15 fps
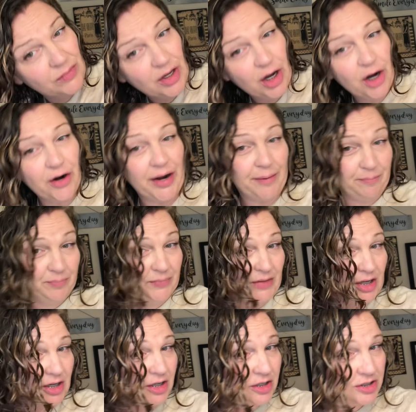Alright,
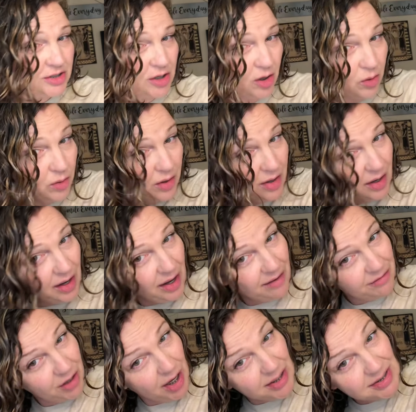so
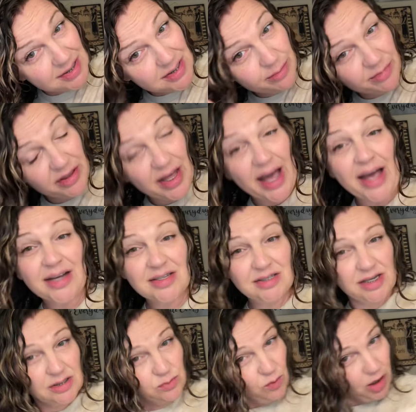I've gotten some of the
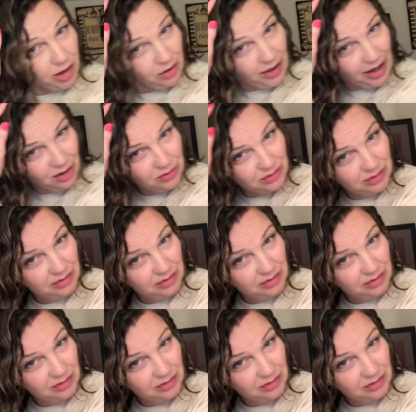excess water out.